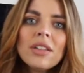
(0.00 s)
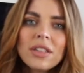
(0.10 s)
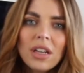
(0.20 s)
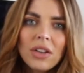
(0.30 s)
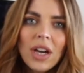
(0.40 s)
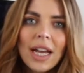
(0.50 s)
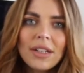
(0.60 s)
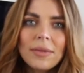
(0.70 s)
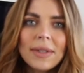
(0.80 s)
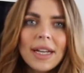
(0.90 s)
turn your hand
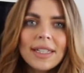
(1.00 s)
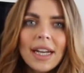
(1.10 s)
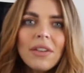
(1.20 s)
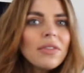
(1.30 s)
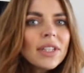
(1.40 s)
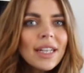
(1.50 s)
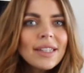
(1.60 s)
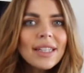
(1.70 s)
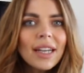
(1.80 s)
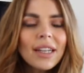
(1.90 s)
upside down for 10
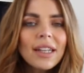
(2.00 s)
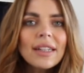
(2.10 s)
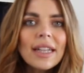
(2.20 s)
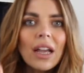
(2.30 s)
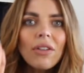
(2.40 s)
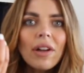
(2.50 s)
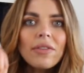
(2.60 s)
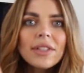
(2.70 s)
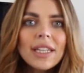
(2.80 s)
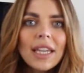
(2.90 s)
seconds and
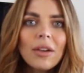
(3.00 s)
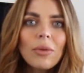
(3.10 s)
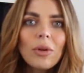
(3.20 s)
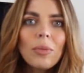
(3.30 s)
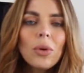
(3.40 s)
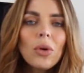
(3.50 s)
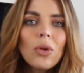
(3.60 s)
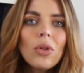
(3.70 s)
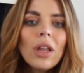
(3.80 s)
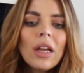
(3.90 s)
gravity will
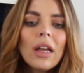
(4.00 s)
pull